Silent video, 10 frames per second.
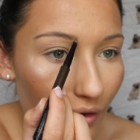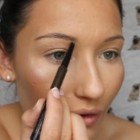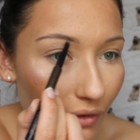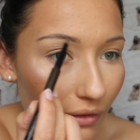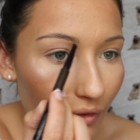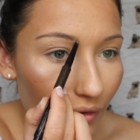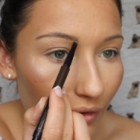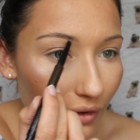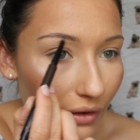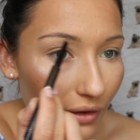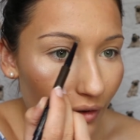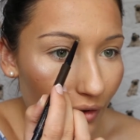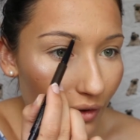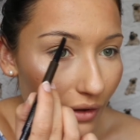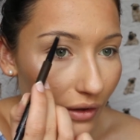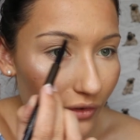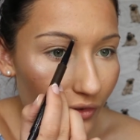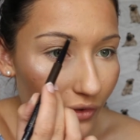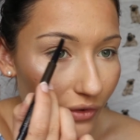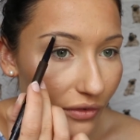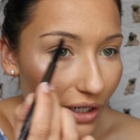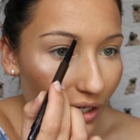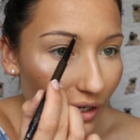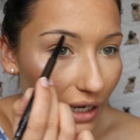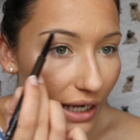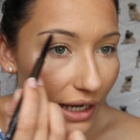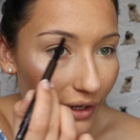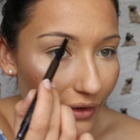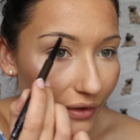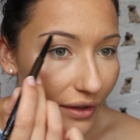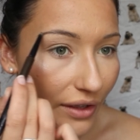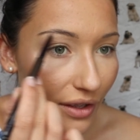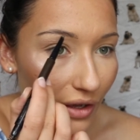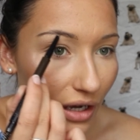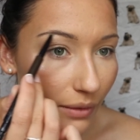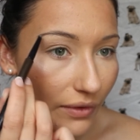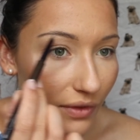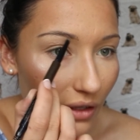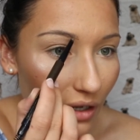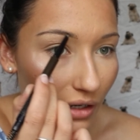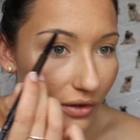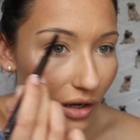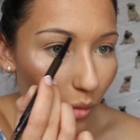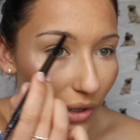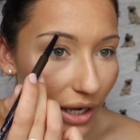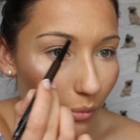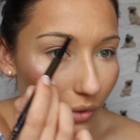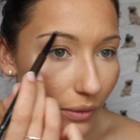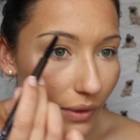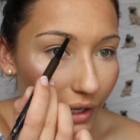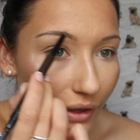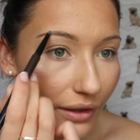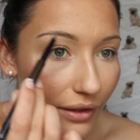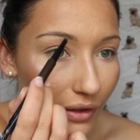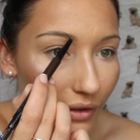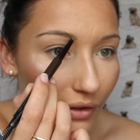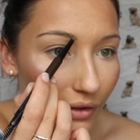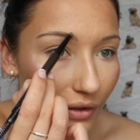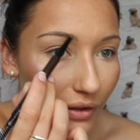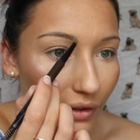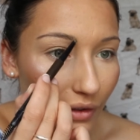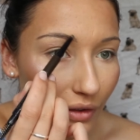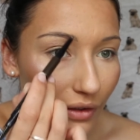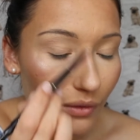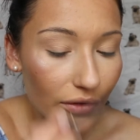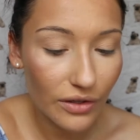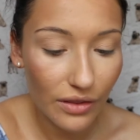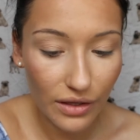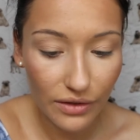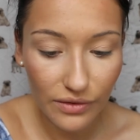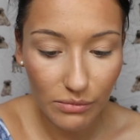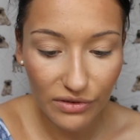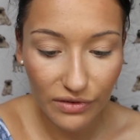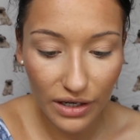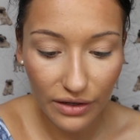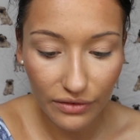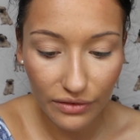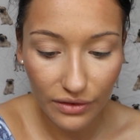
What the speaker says: Oh, just use a really light hand. I'm using the colour dark brown, by the way, which I think is number 4.